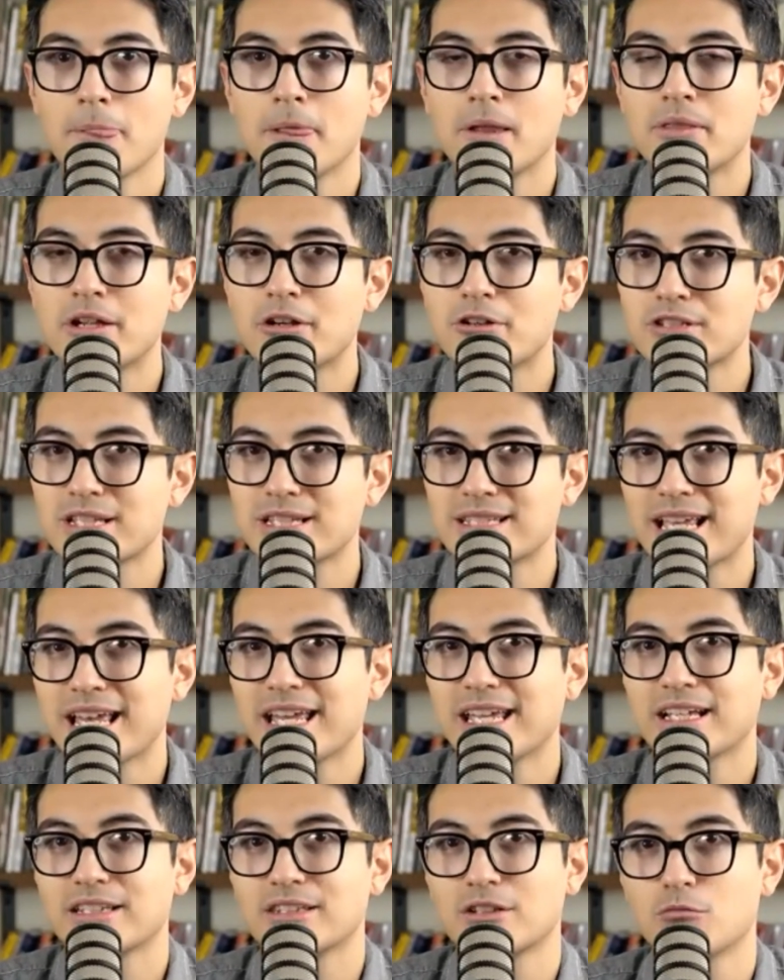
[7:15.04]
There is a
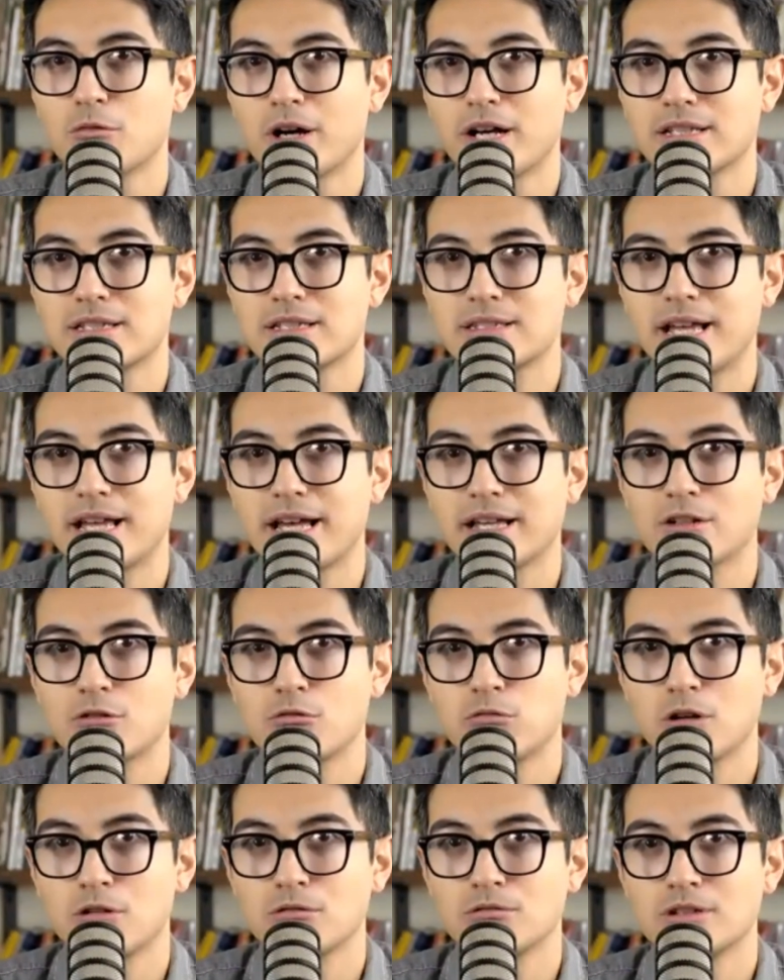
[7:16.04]
saying in the West that,
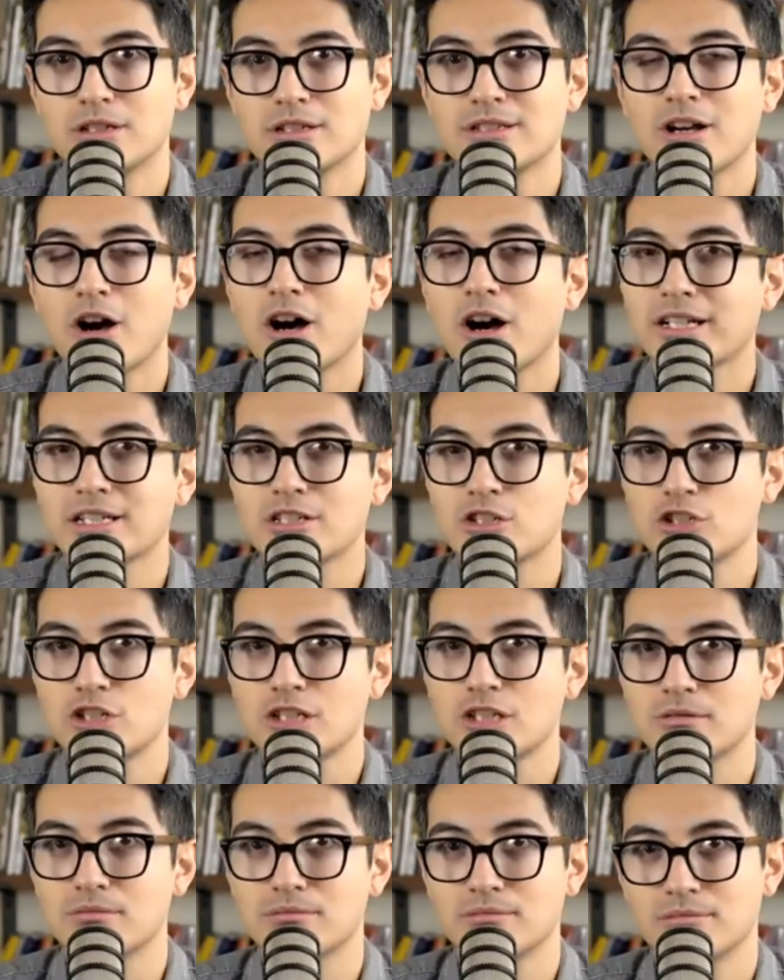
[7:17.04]
quote, talk is
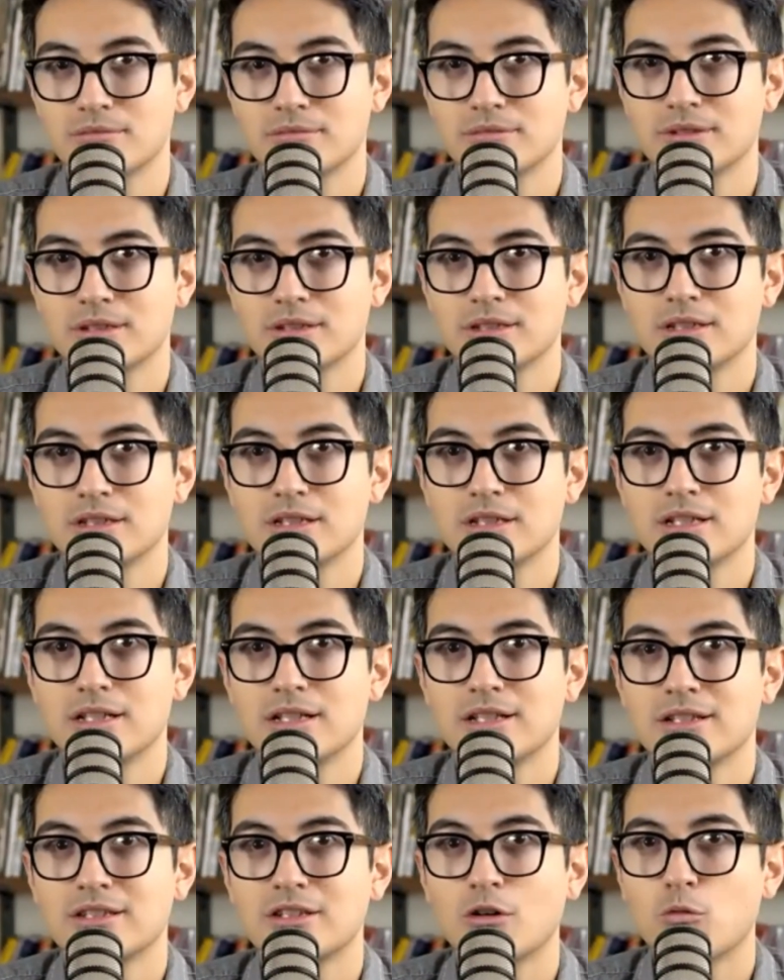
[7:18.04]
cheap.
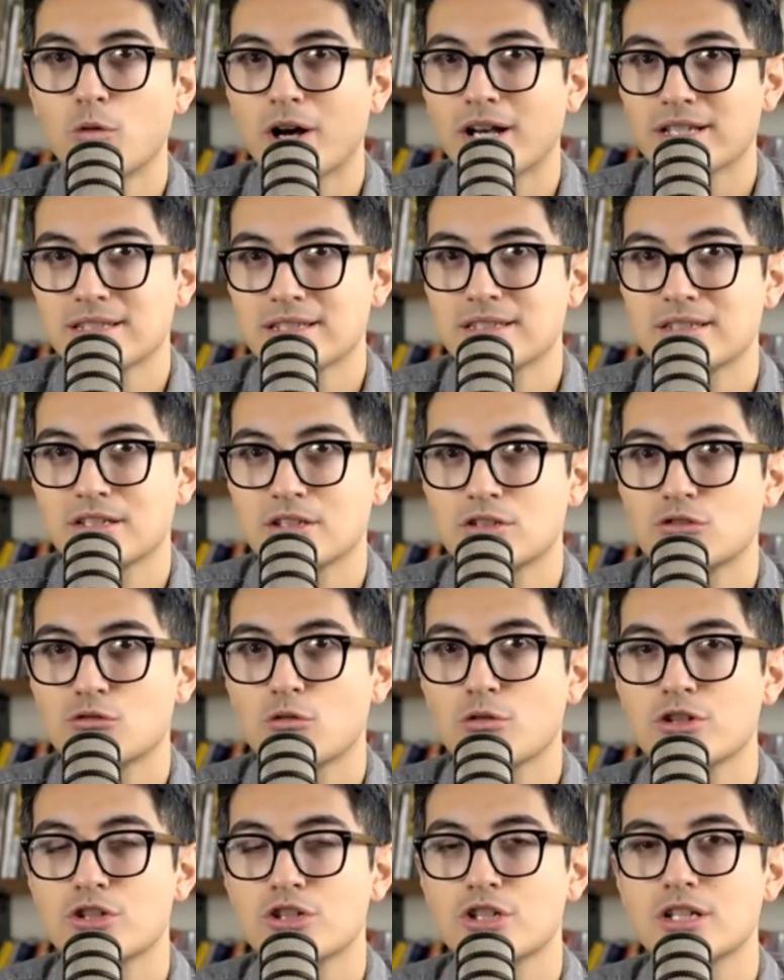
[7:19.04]
The West's
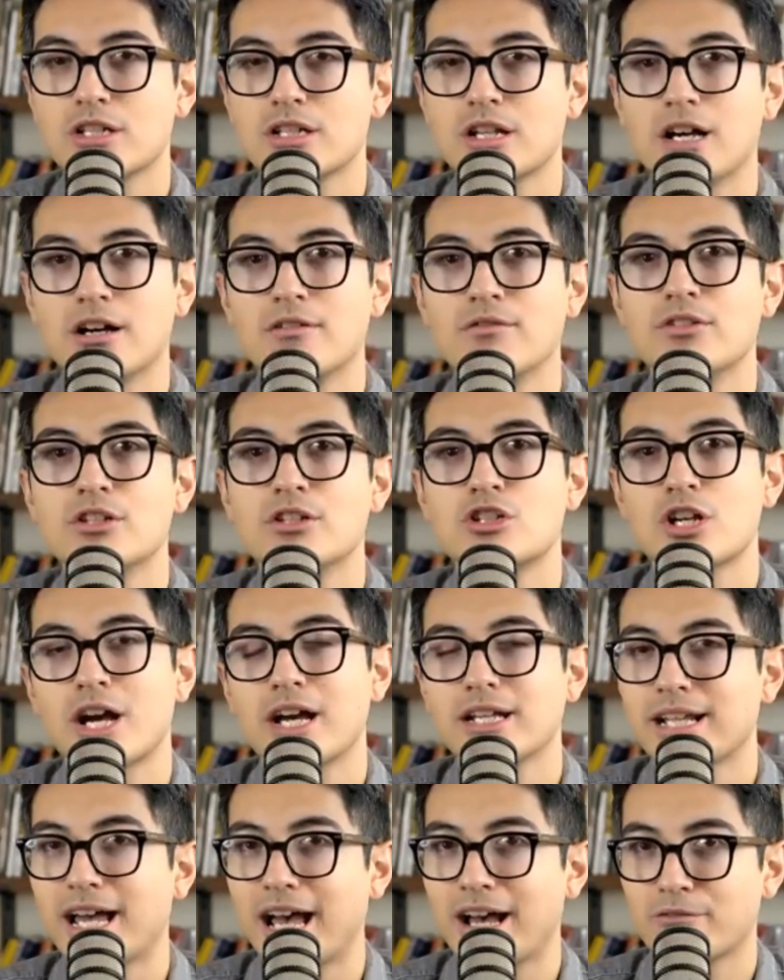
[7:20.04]
distortion of the
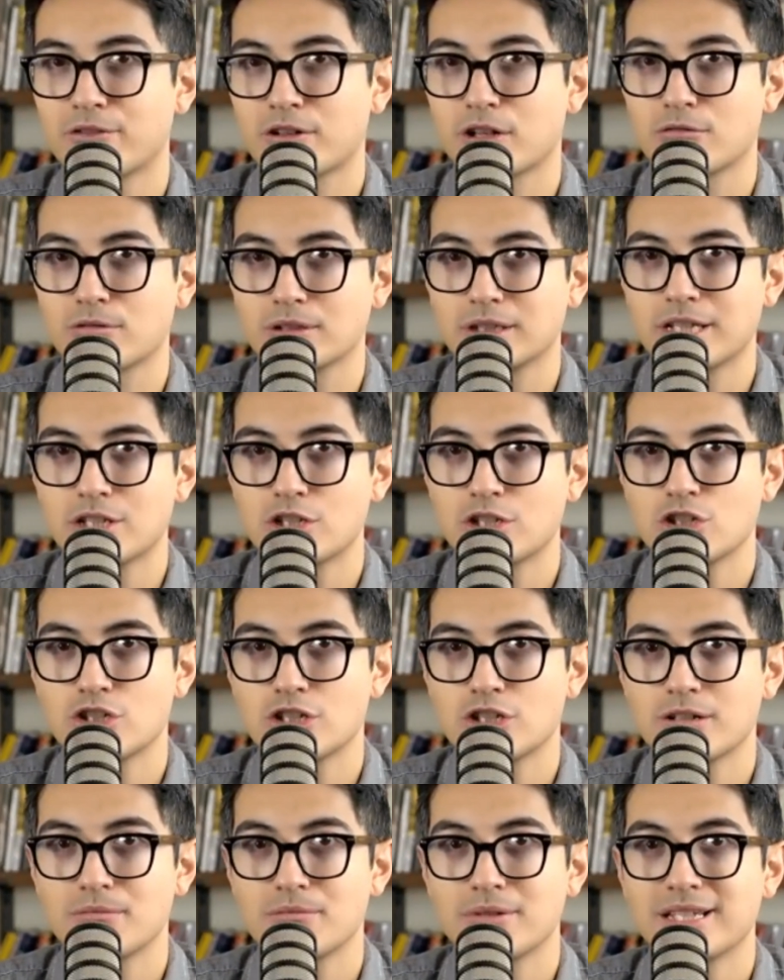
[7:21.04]
China Africa
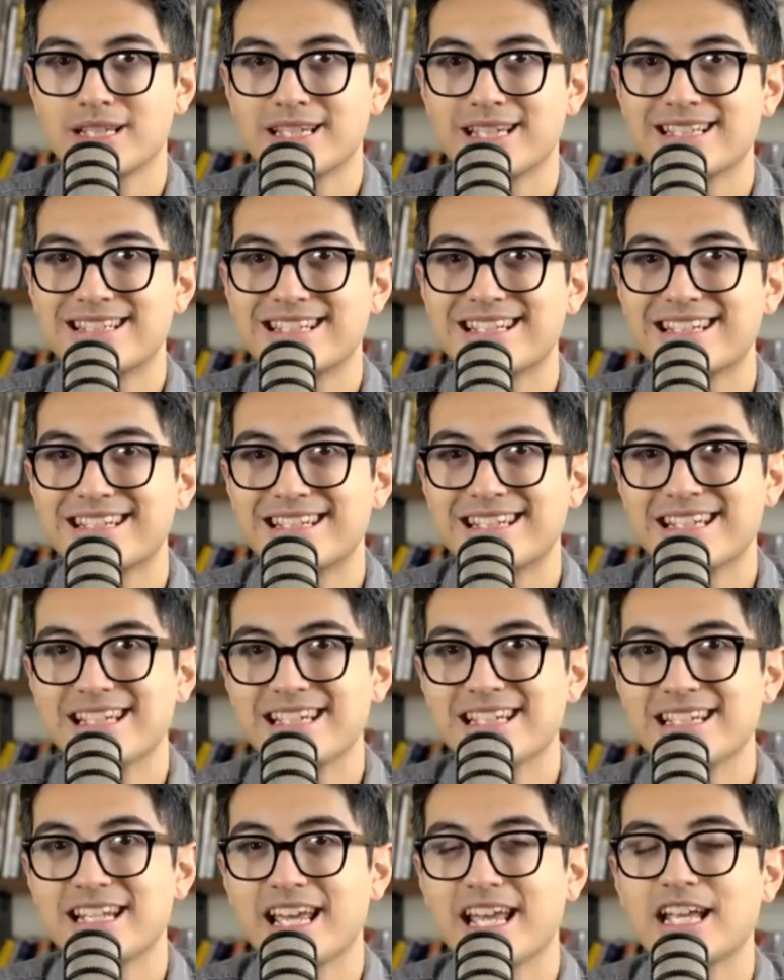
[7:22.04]
relationship is
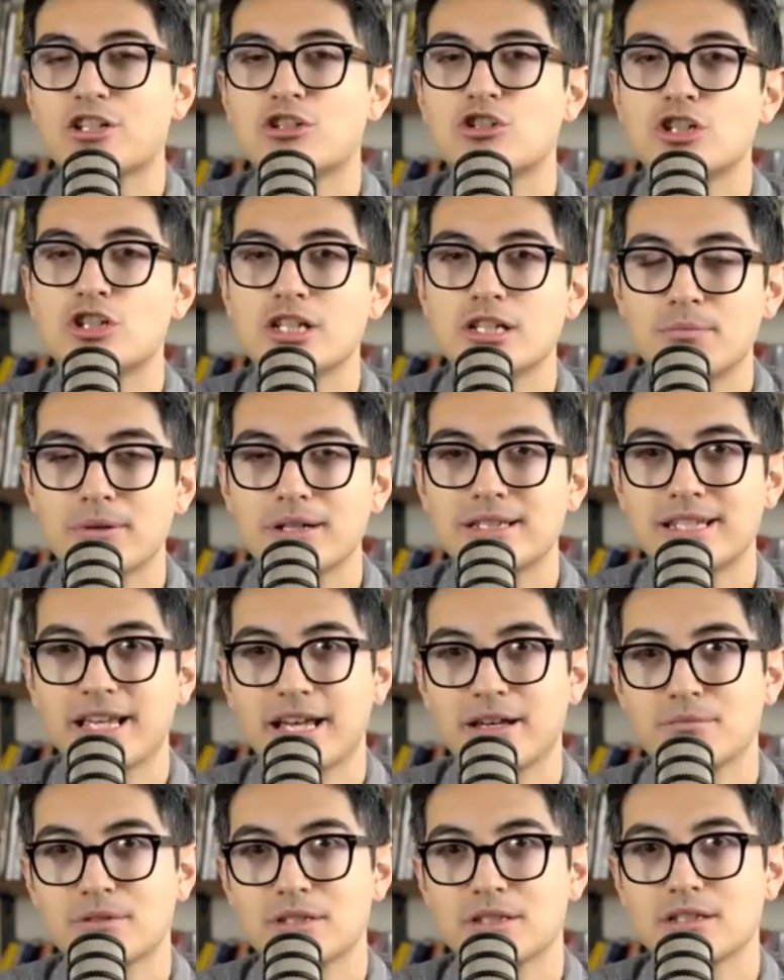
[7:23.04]
indeed a cheap
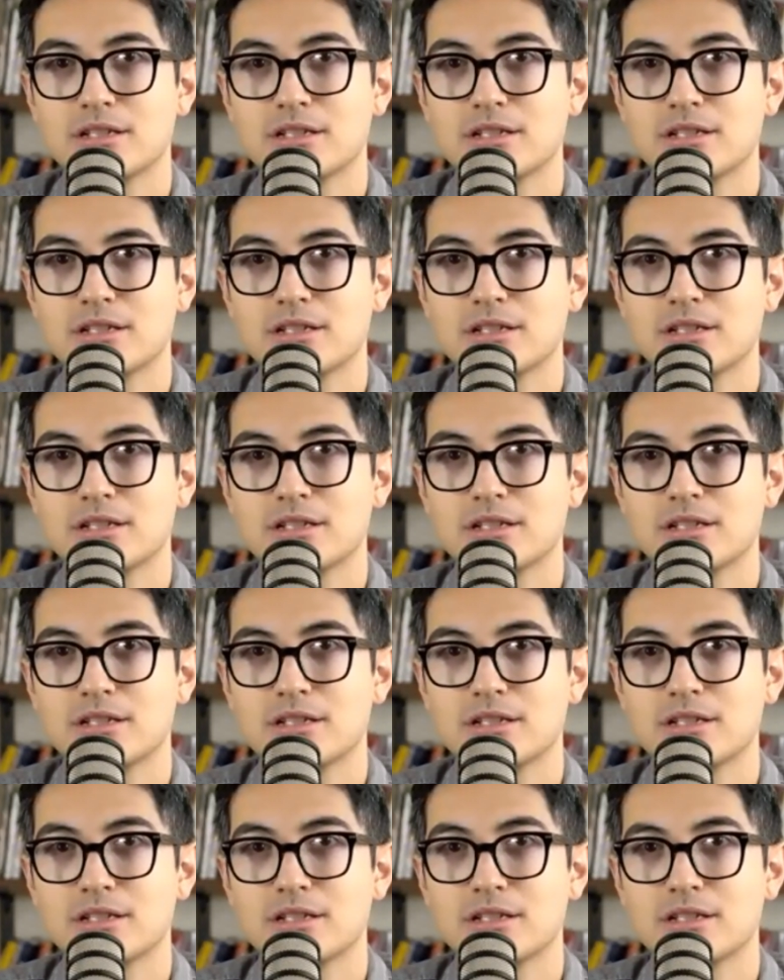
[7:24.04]
attempt